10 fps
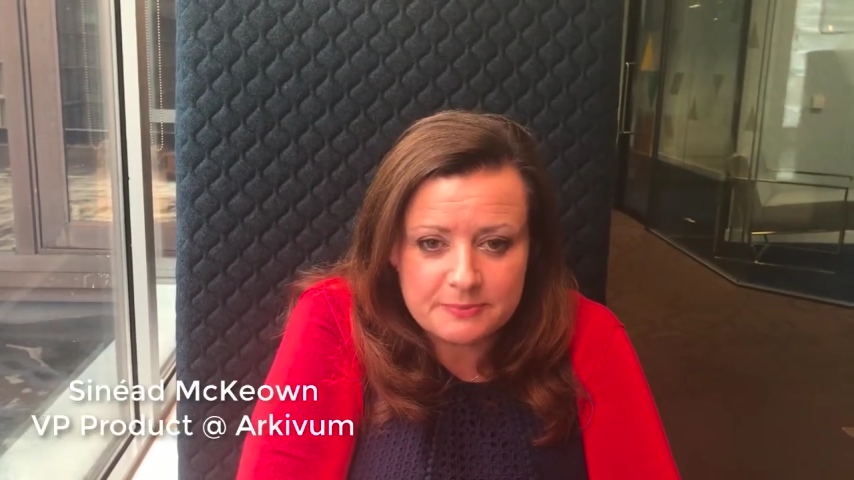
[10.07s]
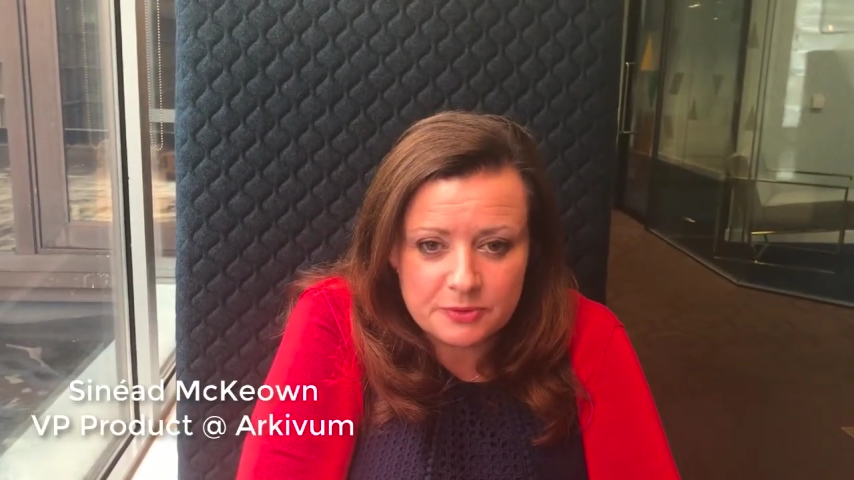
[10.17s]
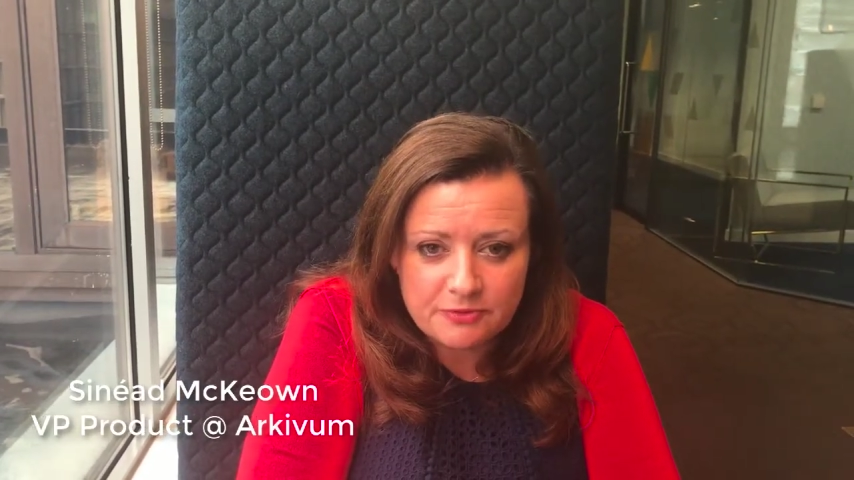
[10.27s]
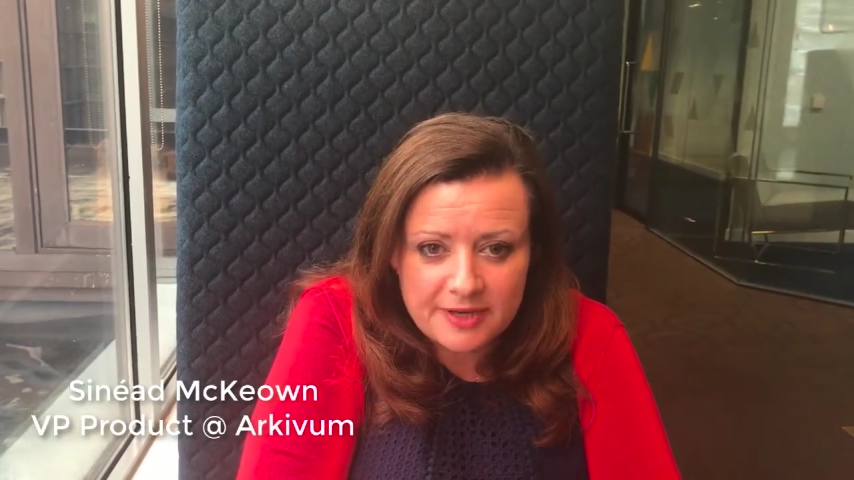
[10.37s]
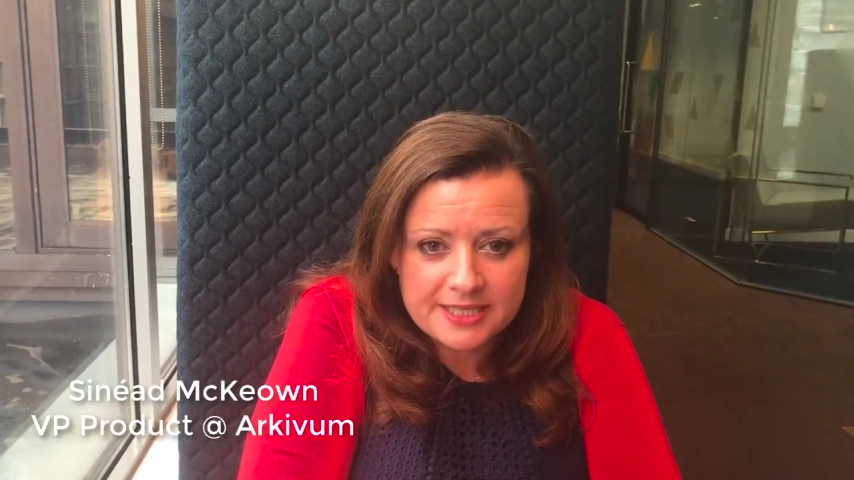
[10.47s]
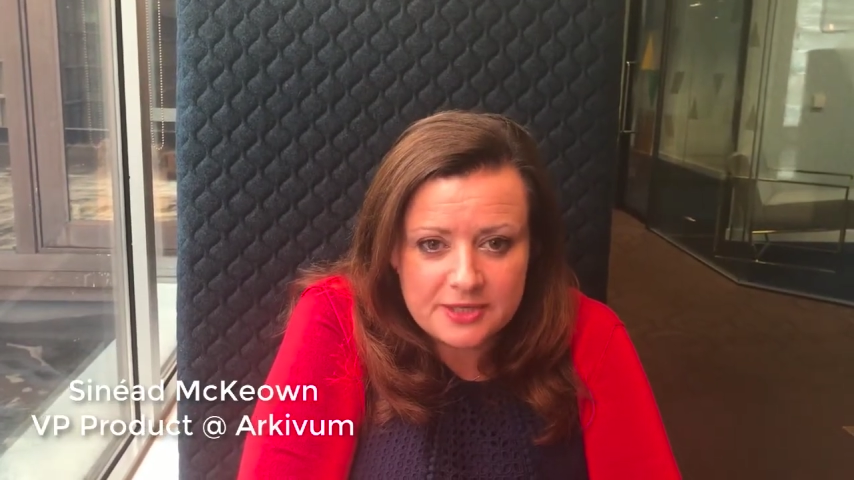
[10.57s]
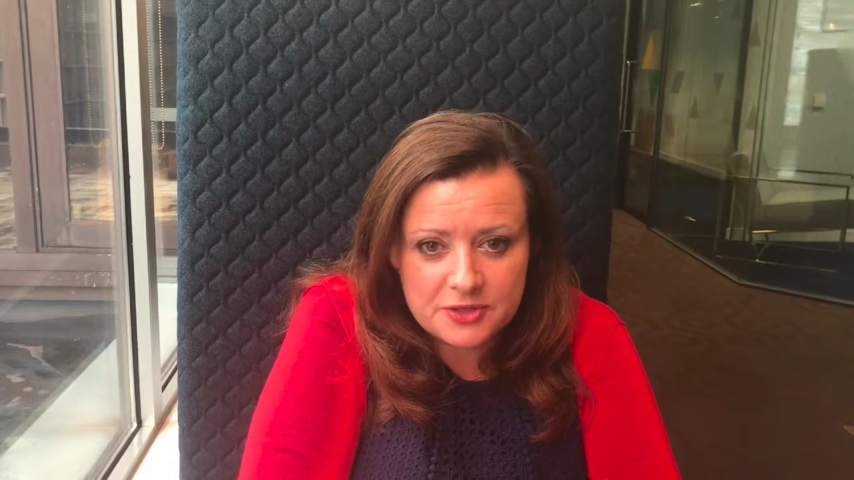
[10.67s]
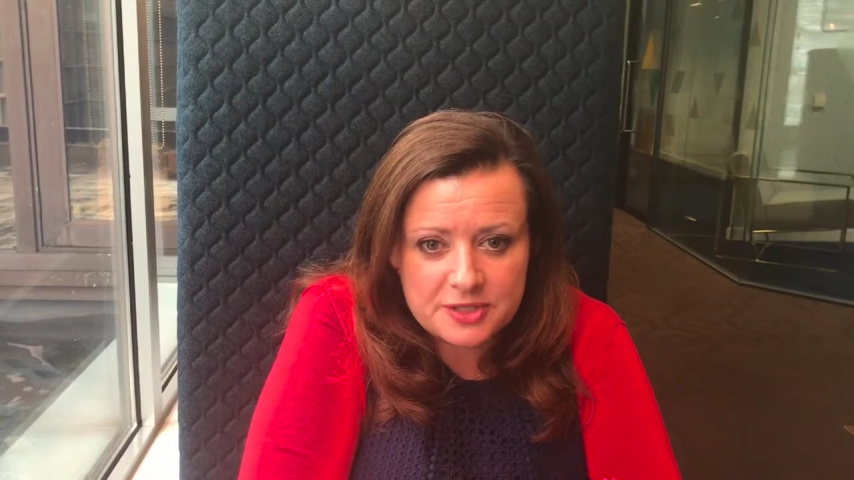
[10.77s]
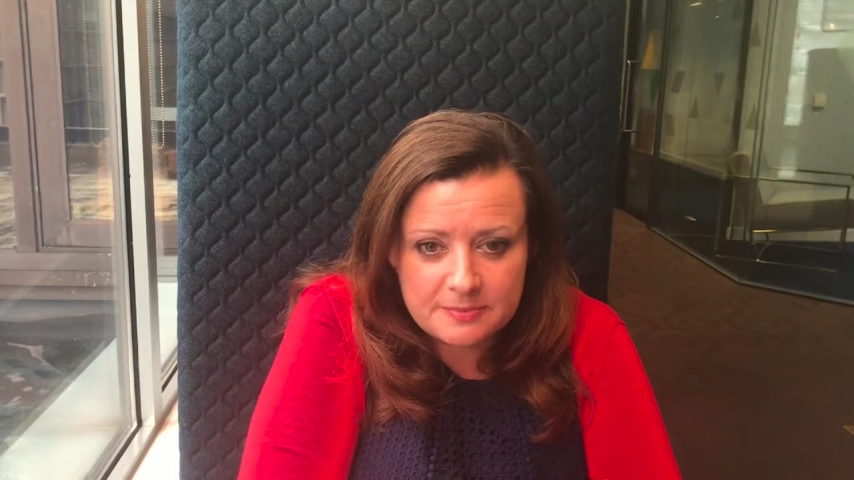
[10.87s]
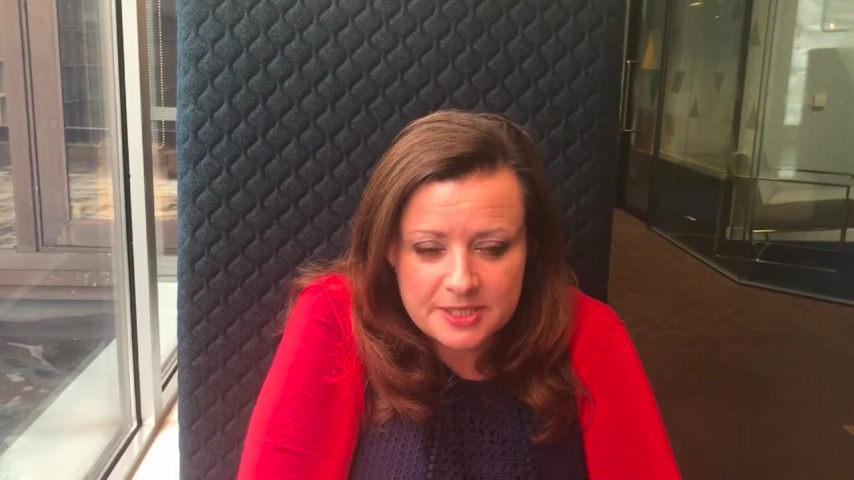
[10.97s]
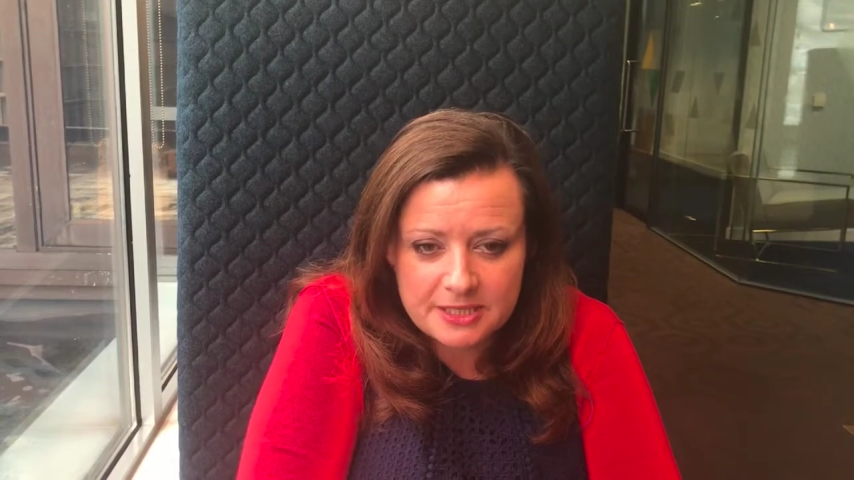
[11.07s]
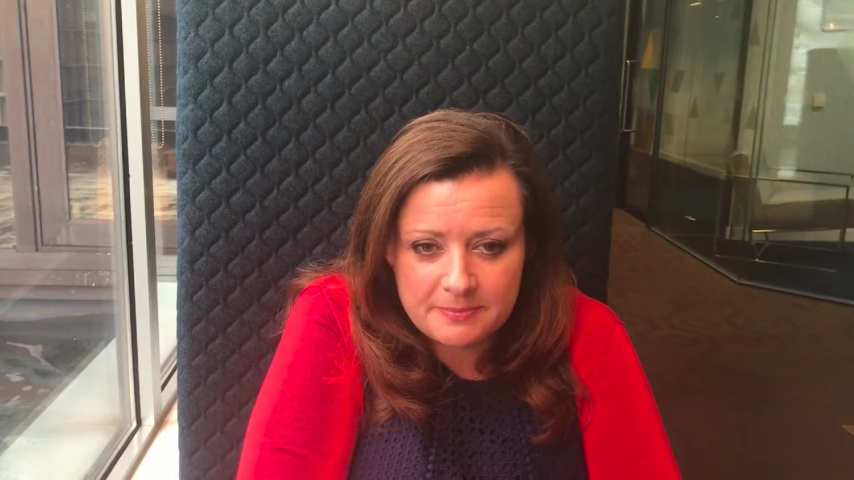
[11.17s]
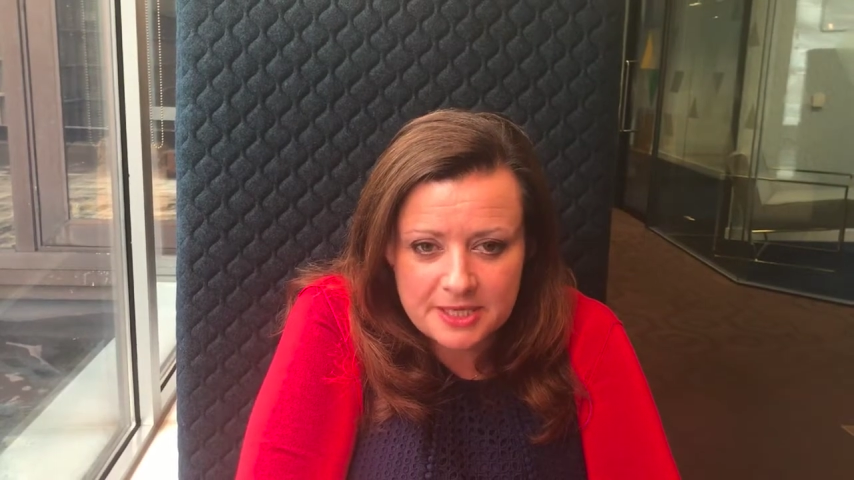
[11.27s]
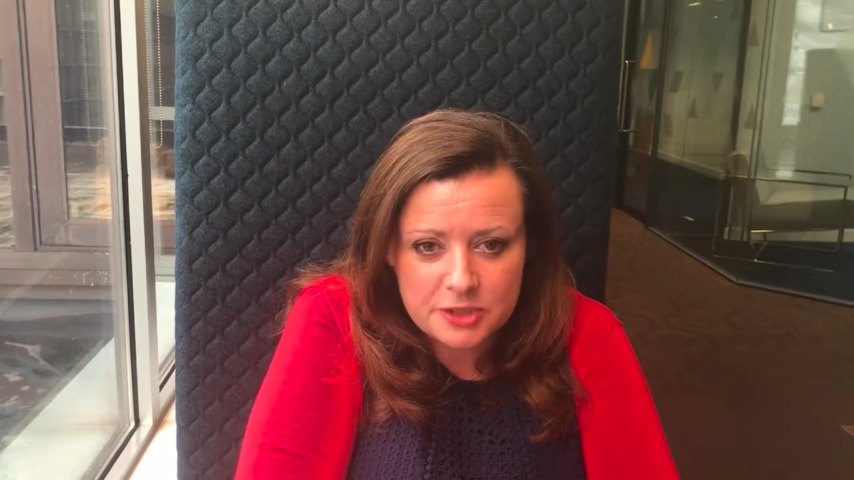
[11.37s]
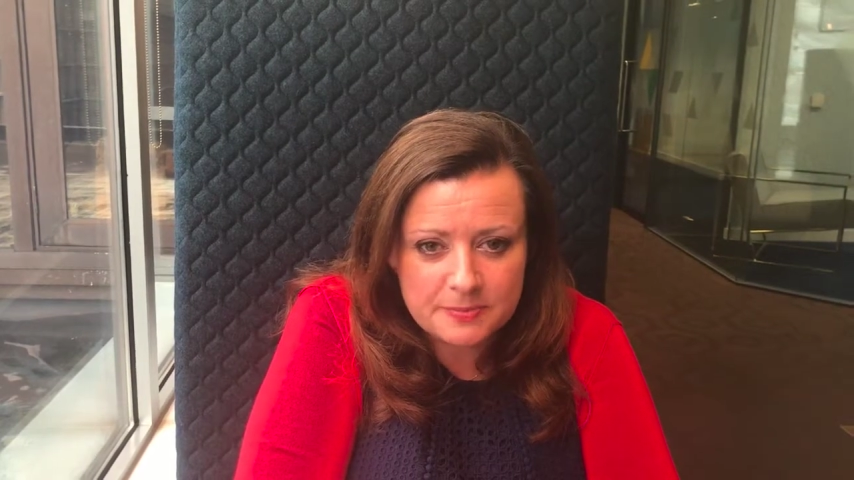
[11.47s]
provide long-term data
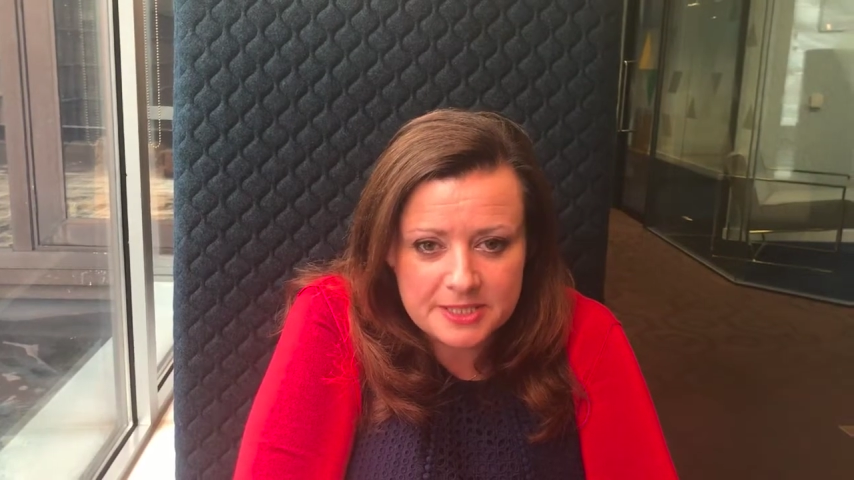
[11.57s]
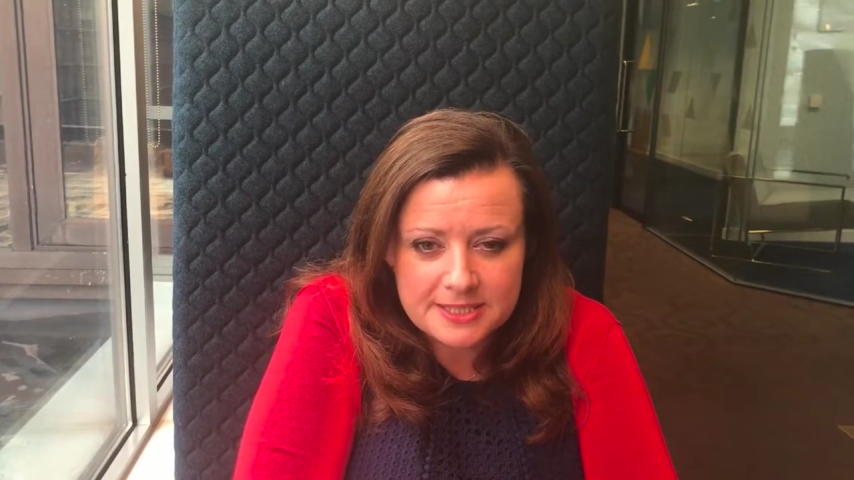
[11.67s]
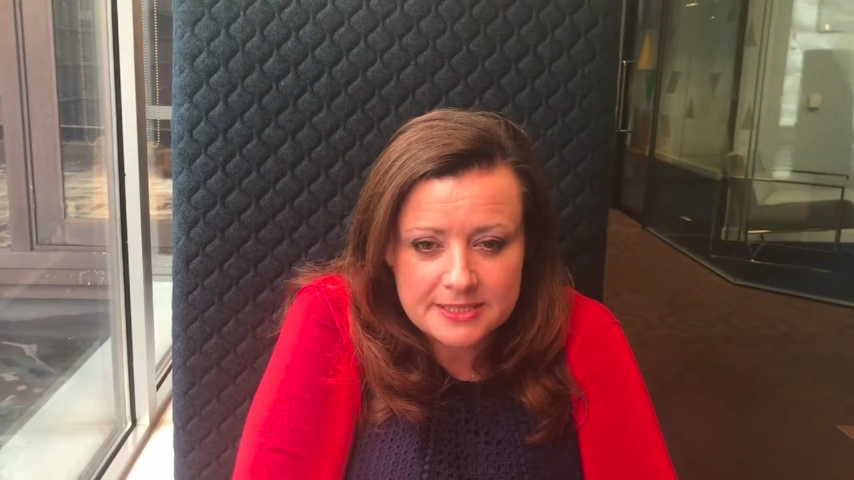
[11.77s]
management,